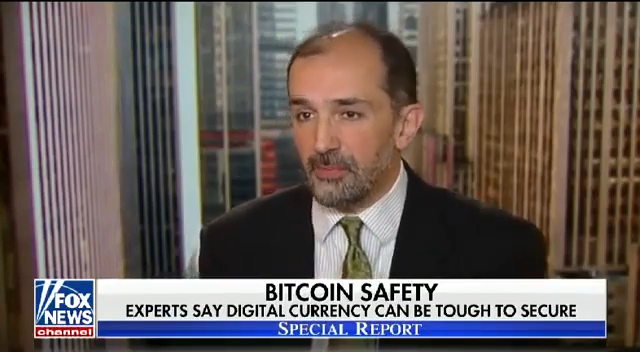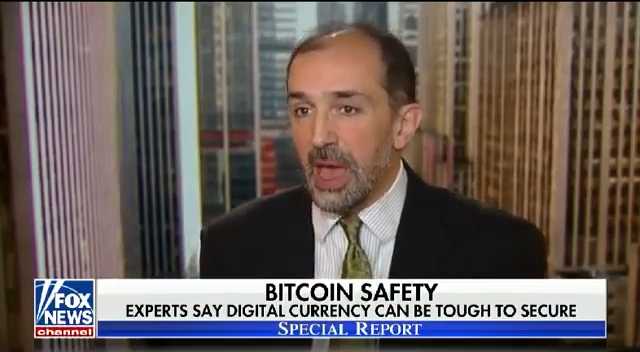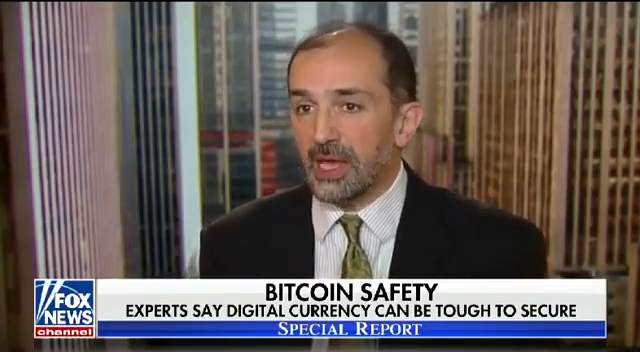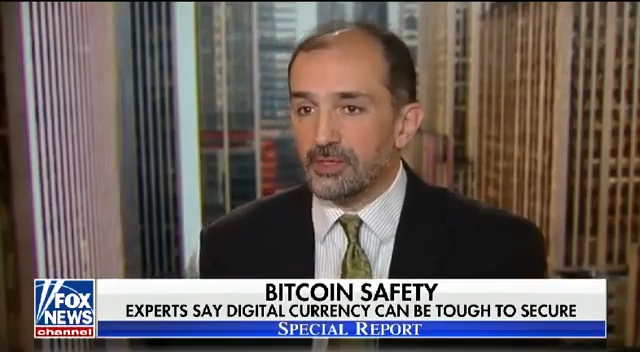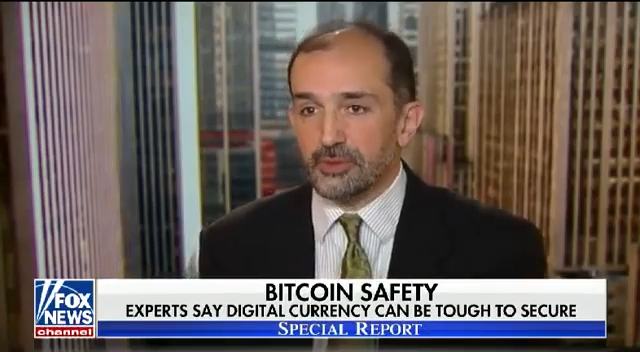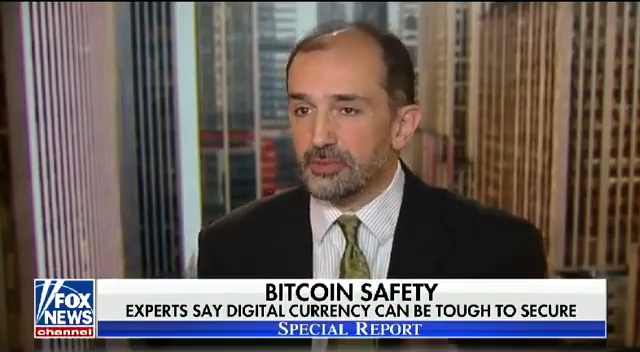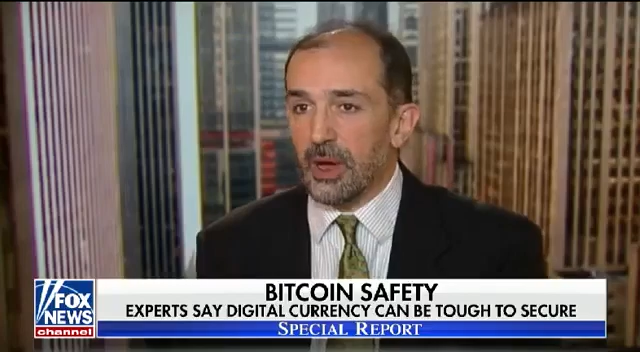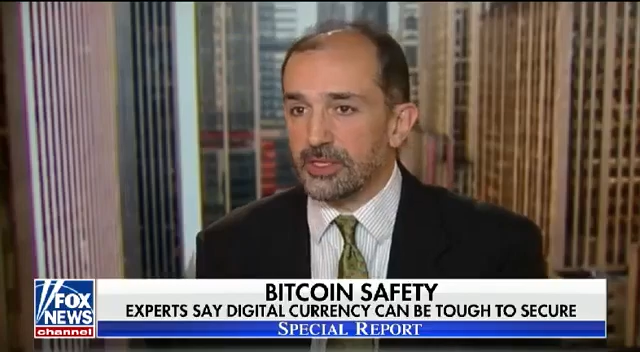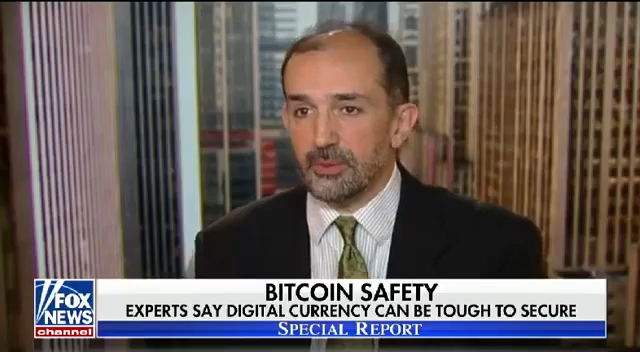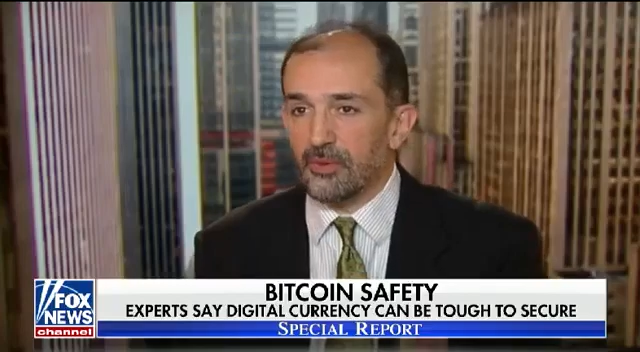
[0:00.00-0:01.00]
The bank is
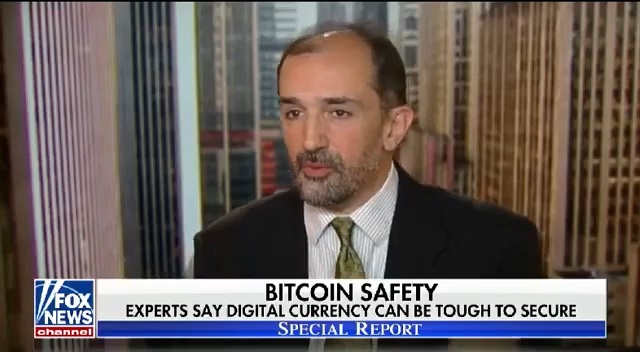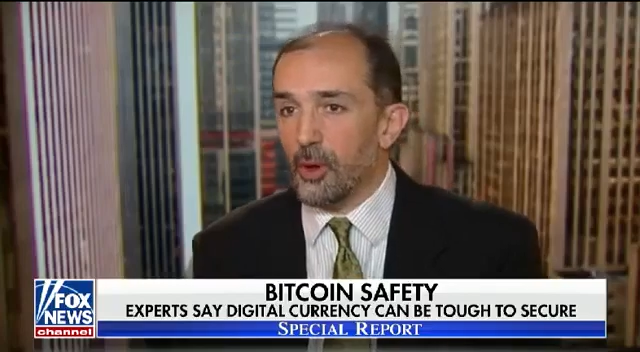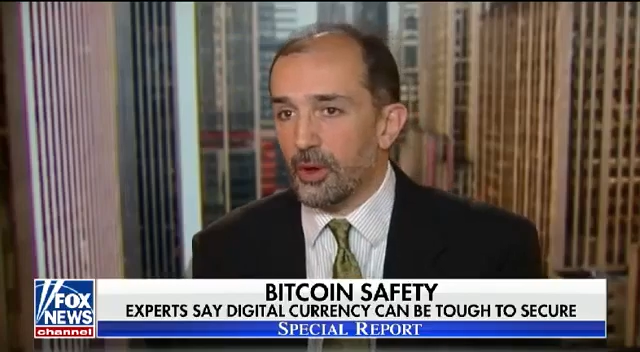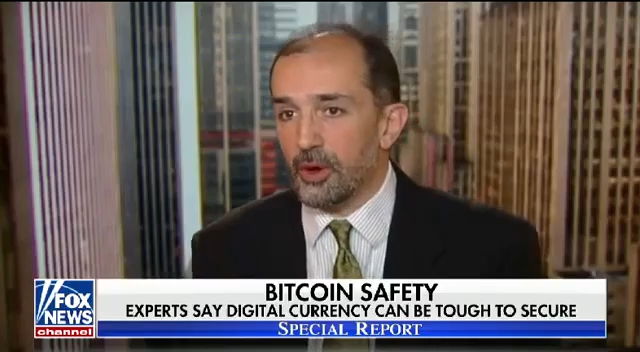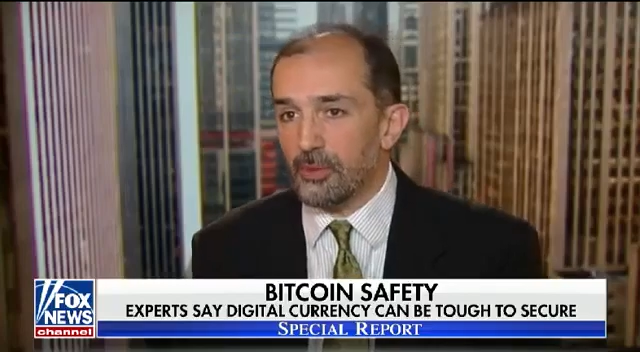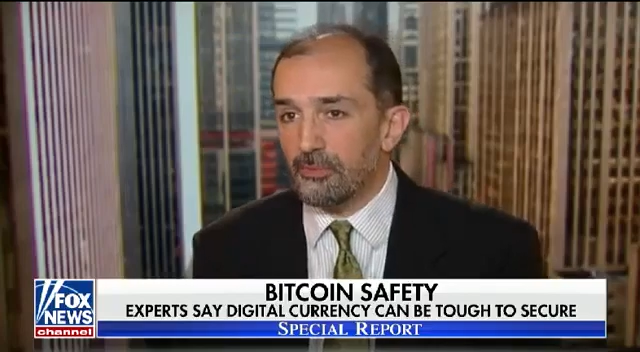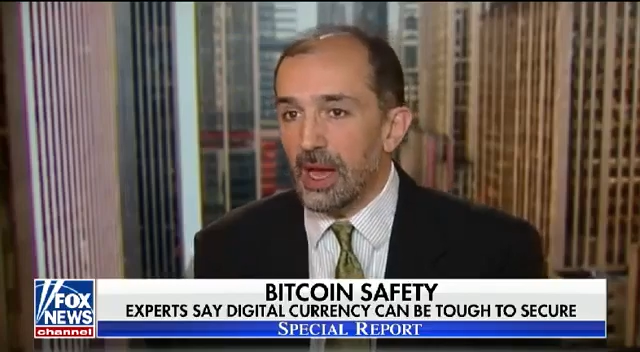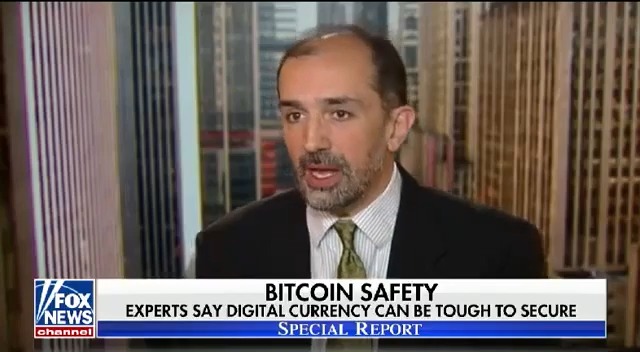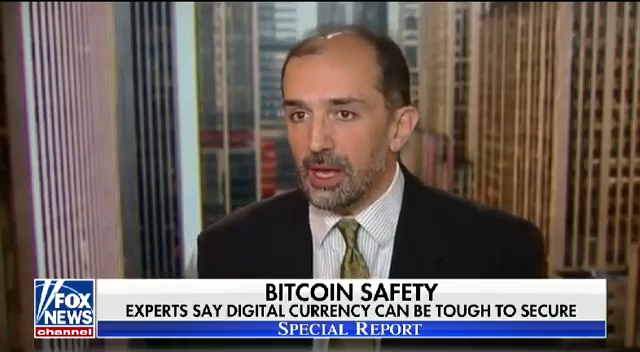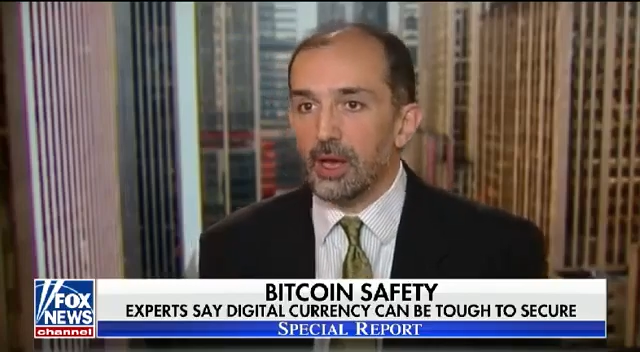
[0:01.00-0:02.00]
responsible for all your
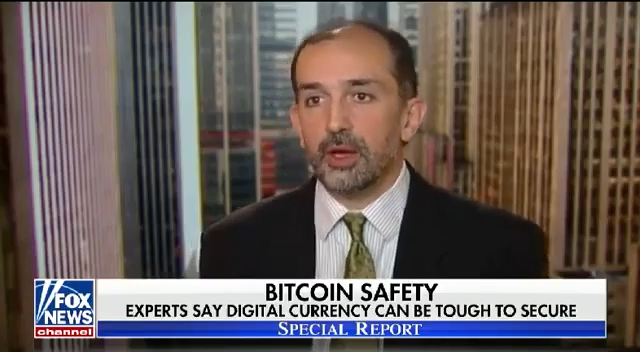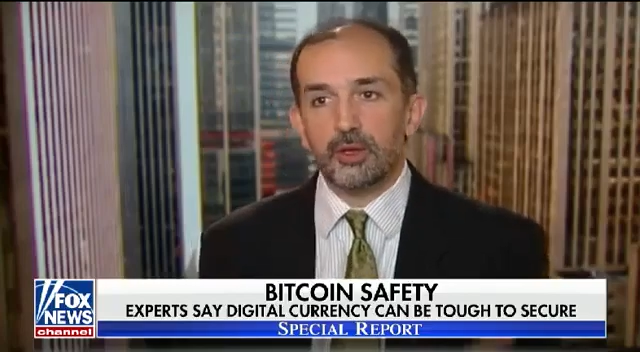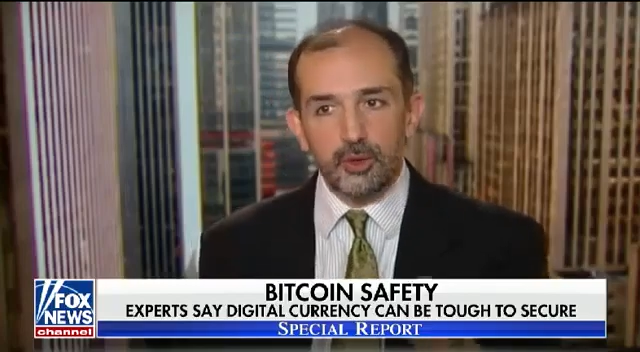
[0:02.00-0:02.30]
money.